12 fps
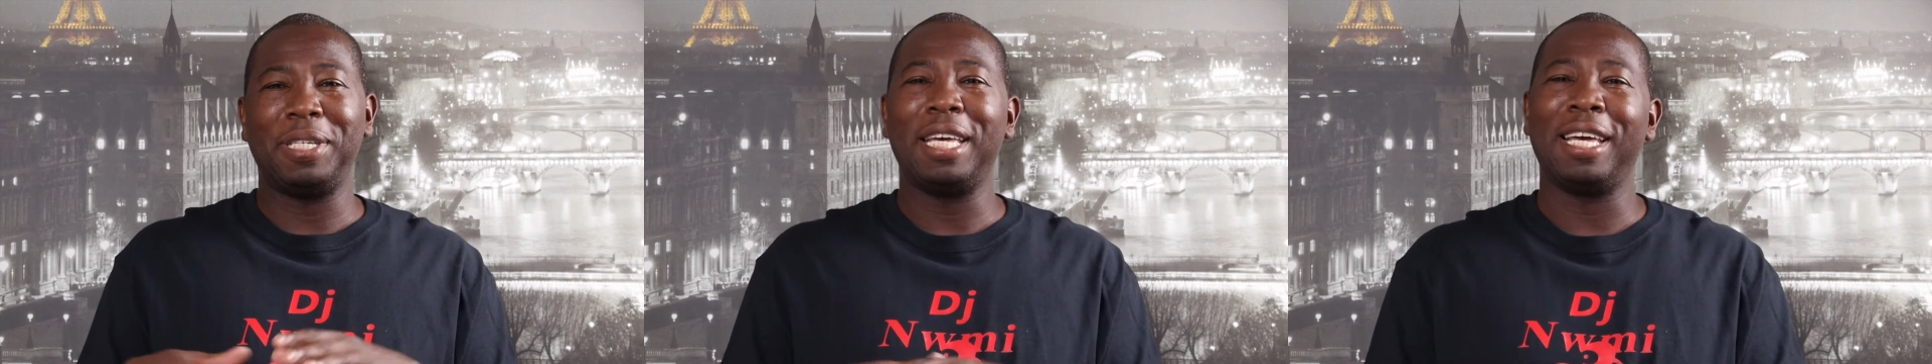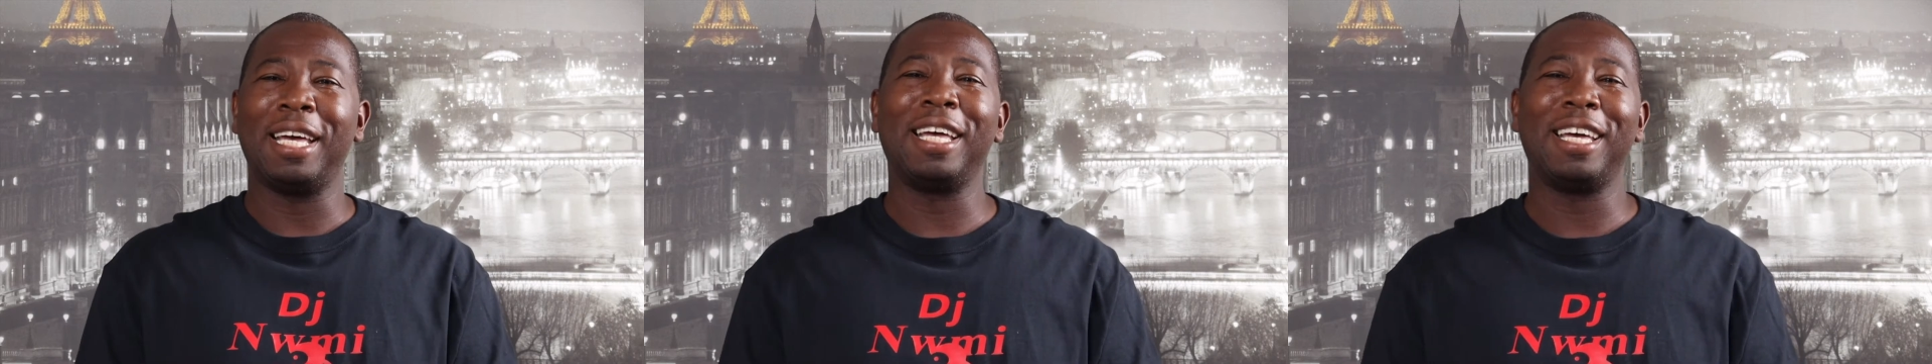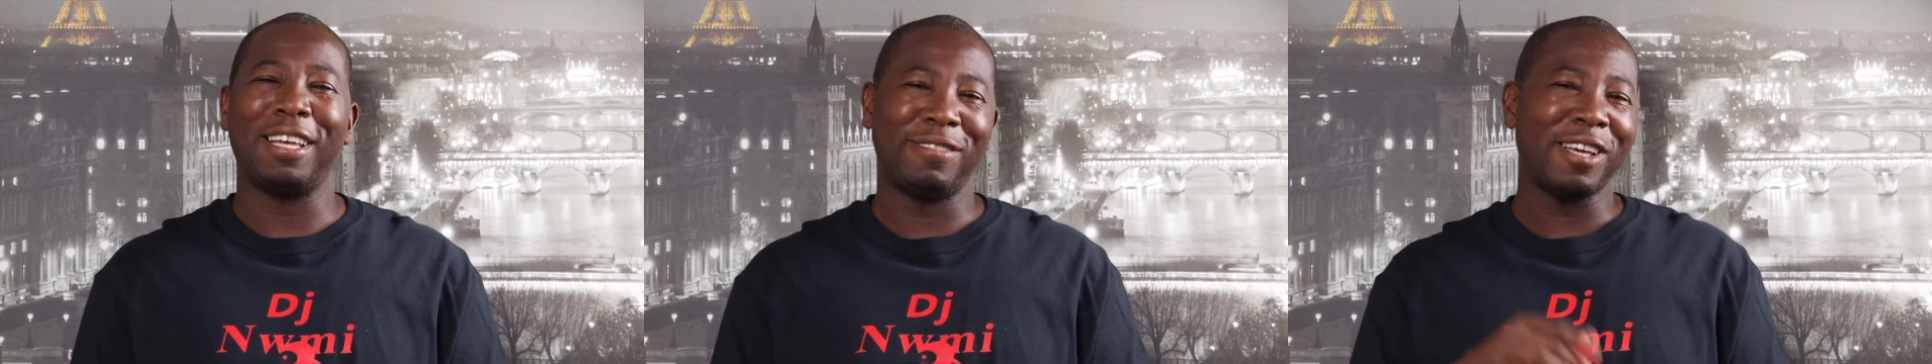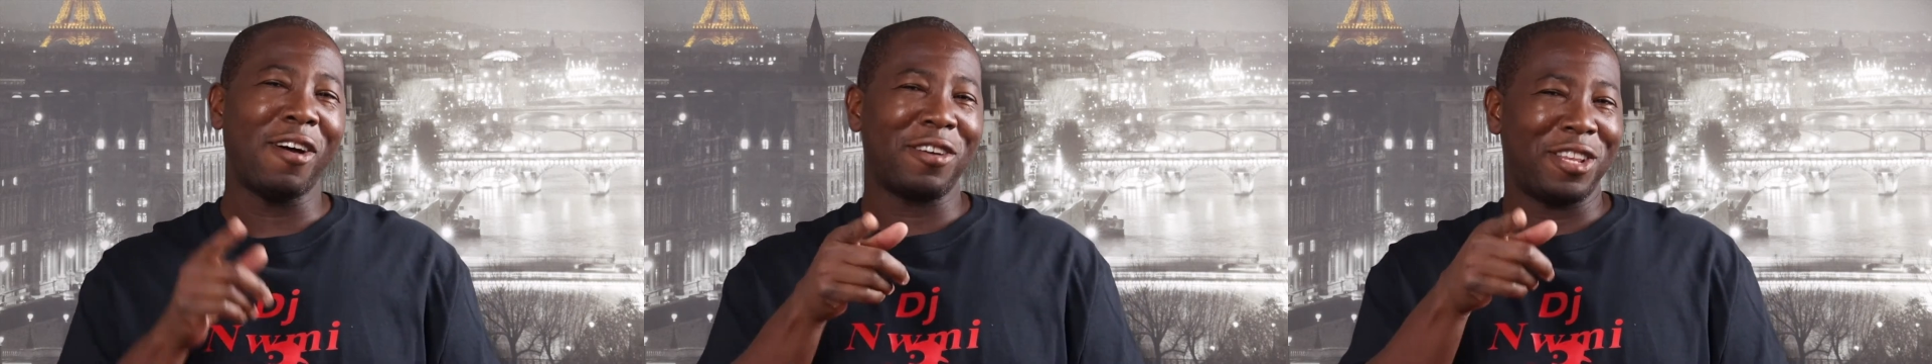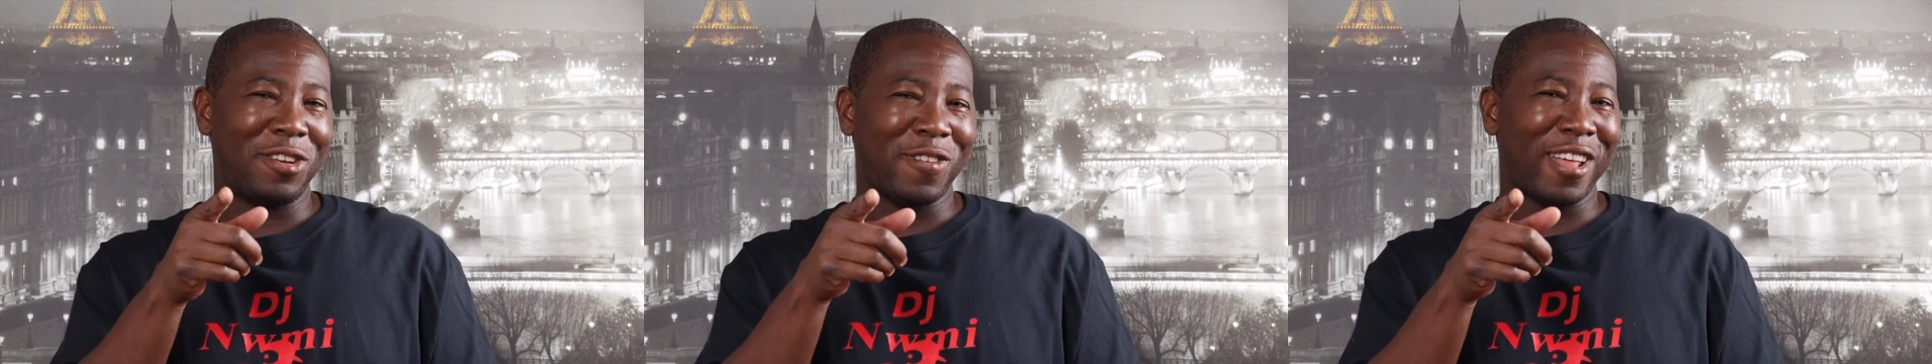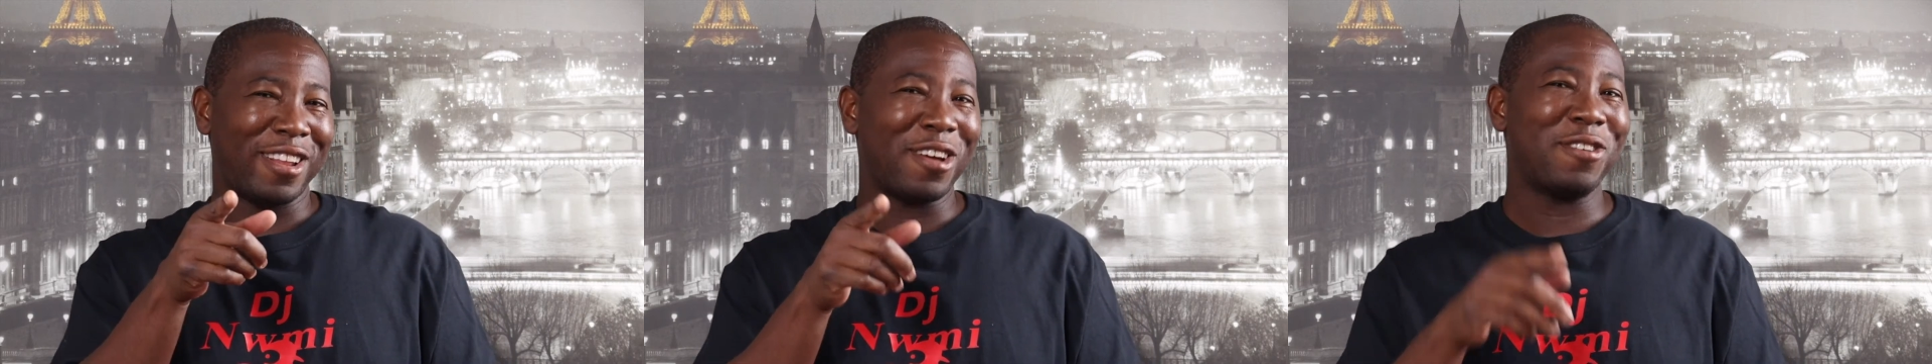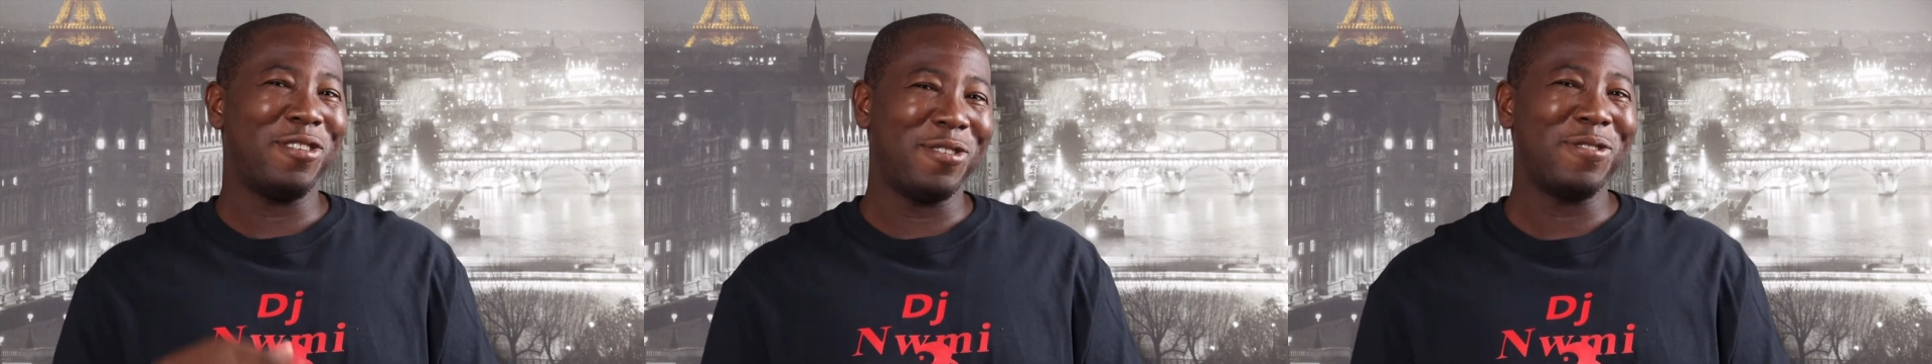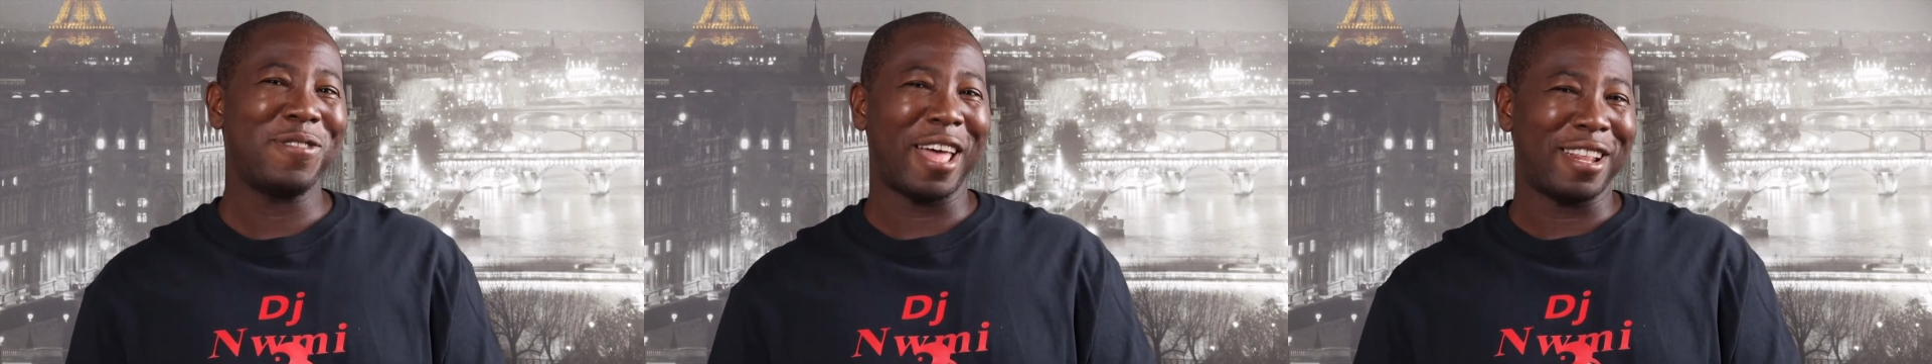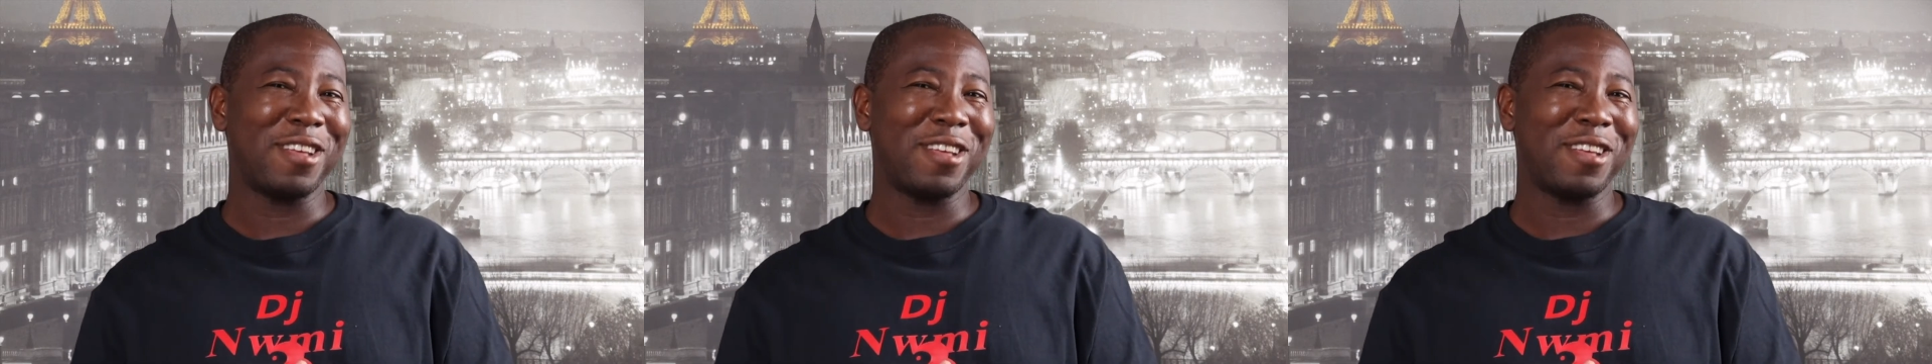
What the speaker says: Yeah, I'm talking to you. I know you